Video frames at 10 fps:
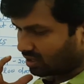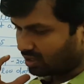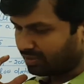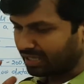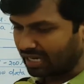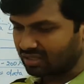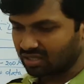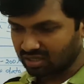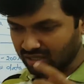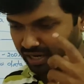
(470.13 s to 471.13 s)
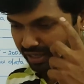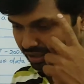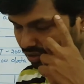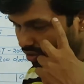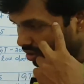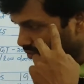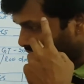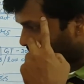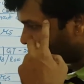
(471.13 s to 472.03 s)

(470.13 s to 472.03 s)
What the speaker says: giving access grant, or when